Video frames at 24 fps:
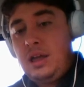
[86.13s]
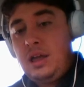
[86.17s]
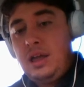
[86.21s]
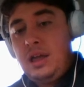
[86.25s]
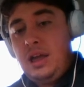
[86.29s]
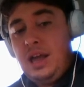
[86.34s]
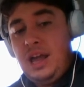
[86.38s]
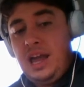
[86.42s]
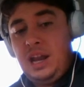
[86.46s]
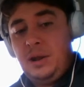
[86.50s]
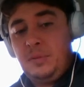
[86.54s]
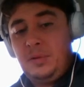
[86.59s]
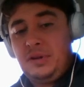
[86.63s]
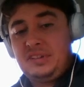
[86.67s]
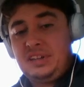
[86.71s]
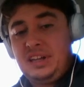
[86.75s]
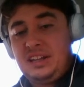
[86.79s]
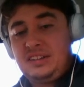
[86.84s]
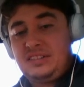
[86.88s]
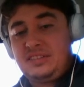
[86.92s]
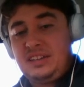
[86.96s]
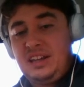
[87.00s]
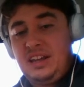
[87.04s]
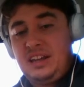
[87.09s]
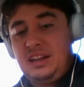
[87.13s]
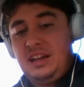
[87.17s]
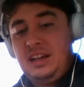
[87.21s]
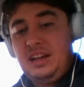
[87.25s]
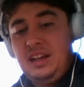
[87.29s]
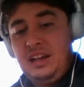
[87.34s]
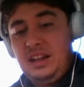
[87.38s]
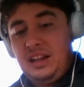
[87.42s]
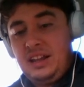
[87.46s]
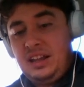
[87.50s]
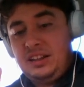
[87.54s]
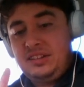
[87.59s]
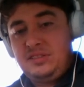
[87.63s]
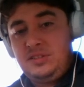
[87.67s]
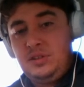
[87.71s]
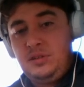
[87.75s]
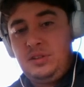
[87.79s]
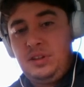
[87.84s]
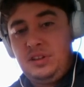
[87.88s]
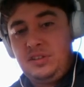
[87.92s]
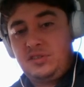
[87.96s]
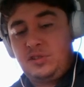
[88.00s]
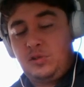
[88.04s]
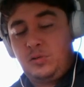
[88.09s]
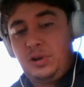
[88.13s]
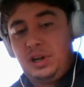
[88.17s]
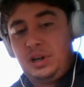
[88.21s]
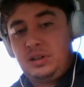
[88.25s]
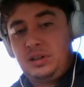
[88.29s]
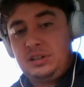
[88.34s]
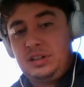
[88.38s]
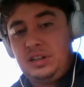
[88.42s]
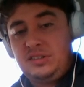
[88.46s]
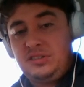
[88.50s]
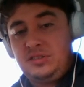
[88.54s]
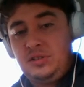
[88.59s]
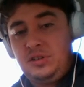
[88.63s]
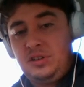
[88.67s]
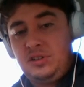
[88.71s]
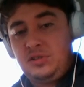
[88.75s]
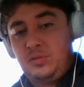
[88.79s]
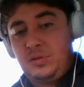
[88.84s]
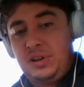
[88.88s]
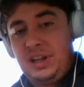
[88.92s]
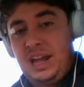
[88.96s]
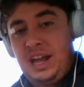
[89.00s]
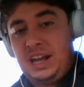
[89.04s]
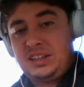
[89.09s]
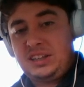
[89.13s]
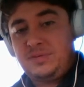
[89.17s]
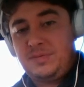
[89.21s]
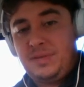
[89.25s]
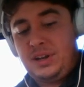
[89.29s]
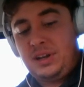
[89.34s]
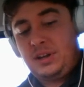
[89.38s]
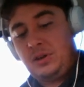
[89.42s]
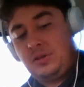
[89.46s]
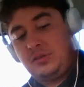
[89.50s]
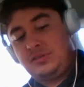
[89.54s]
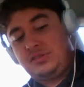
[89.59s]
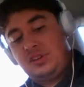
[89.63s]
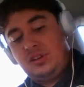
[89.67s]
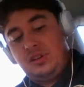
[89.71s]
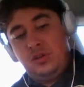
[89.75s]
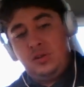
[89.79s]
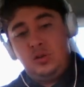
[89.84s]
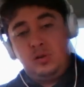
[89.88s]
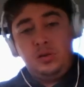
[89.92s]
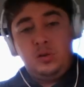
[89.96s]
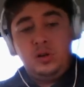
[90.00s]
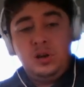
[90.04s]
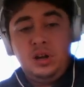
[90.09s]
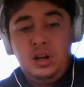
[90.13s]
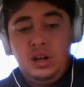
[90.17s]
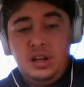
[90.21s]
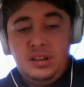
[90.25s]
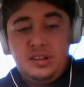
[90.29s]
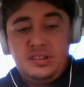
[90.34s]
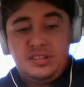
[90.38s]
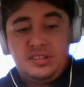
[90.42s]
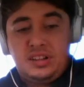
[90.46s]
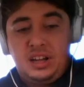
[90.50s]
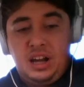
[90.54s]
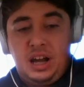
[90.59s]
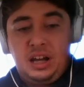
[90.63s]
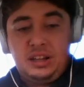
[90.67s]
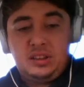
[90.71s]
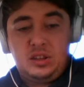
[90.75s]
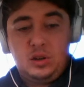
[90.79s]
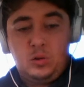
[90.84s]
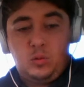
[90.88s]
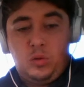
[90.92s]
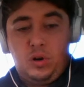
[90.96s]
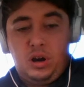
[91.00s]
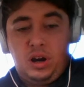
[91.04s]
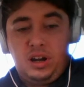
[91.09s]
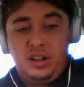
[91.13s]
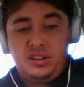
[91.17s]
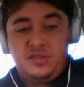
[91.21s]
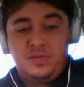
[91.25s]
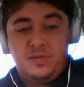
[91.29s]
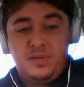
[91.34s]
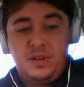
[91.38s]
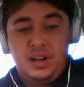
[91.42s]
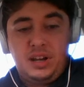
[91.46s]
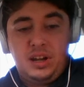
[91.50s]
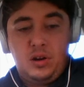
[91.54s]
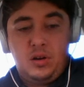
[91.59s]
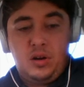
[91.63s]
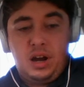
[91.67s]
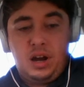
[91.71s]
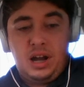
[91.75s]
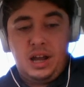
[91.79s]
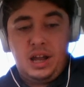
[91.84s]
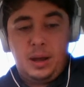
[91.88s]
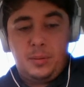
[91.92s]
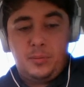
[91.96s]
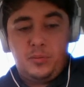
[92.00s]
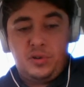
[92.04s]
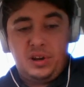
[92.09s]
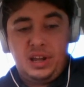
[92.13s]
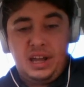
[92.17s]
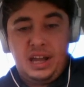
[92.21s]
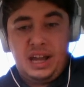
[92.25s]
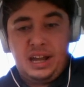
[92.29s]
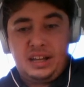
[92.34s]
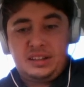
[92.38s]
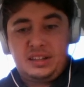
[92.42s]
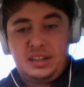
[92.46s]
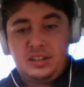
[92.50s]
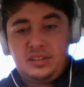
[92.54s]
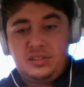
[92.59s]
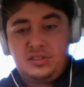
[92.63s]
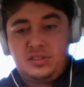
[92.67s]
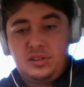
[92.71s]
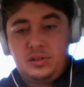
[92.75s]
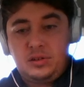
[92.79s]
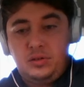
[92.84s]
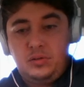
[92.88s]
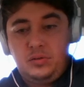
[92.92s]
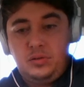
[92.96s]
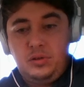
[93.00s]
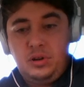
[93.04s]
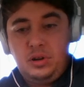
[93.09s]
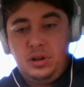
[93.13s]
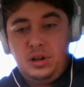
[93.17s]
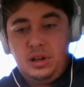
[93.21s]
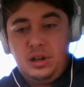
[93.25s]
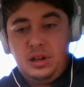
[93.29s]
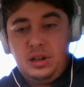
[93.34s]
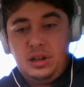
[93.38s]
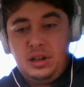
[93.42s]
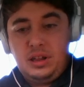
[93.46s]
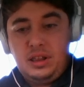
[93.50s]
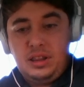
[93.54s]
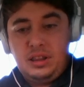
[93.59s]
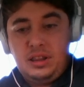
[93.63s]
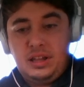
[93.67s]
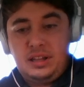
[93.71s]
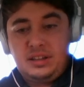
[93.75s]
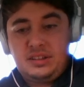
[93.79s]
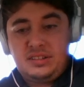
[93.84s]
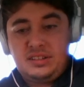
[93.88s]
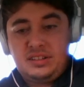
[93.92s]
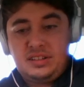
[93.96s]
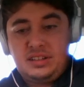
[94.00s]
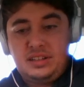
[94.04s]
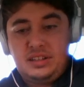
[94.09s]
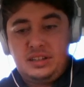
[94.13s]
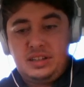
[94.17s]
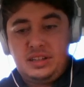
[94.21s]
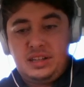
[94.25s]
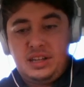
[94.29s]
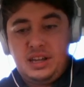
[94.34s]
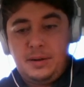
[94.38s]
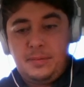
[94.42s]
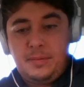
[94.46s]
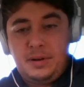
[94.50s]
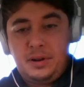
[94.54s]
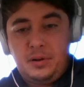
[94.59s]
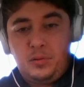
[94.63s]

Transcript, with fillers: anyways, that said, let's do this quick, let's do this react video. It's a new Scott the Woz video I am reacting to. Let's give it a